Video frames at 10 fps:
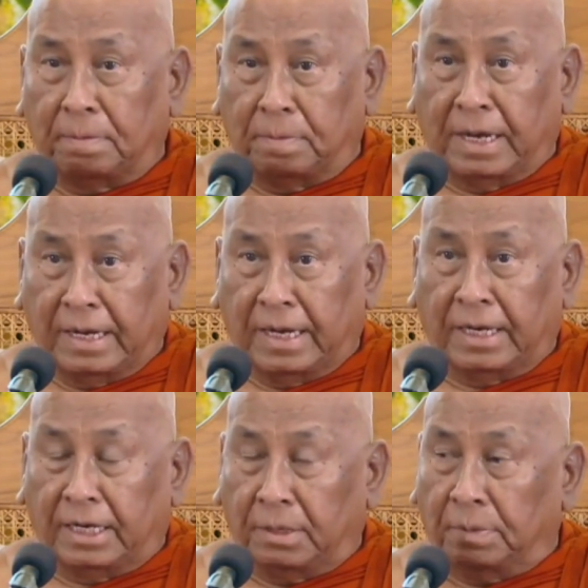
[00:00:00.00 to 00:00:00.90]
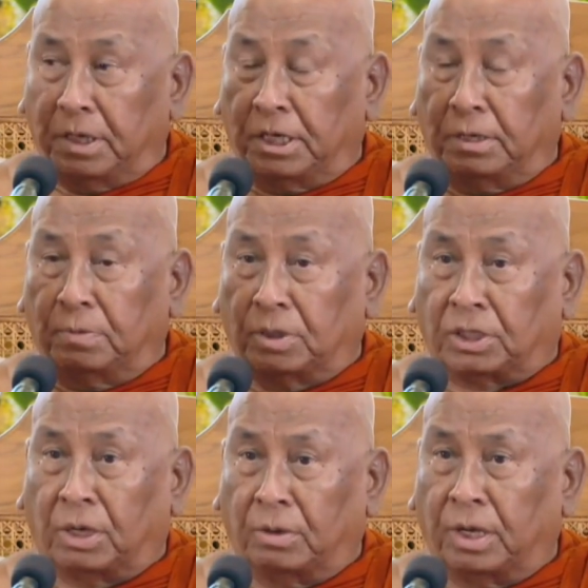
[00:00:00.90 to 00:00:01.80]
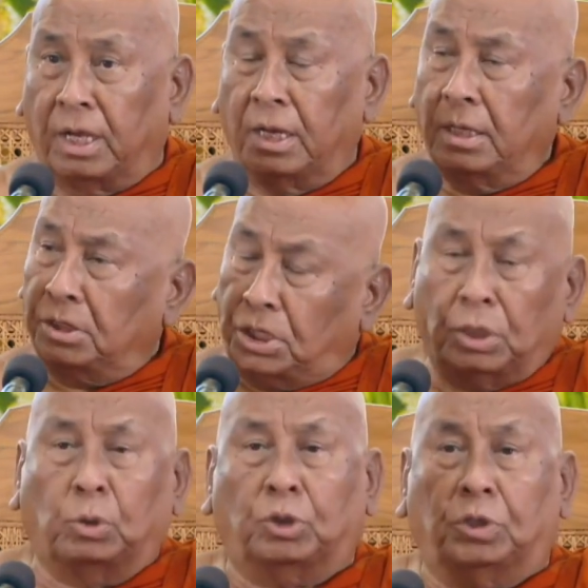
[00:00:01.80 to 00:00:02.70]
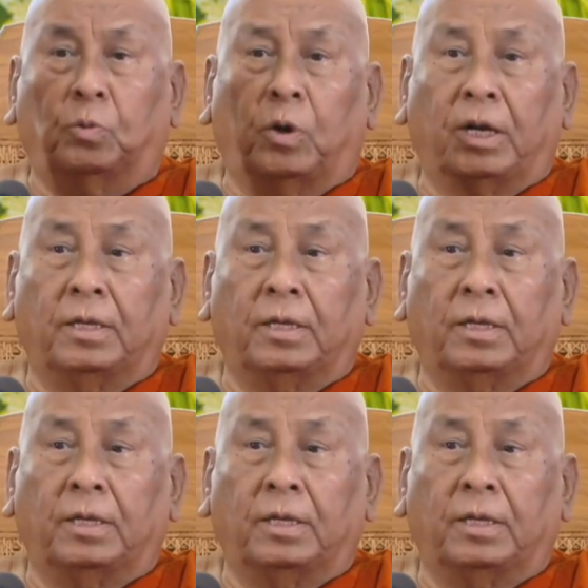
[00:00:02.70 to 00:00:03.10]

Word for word: mane, dimiji, bosoya, chiku chiwa.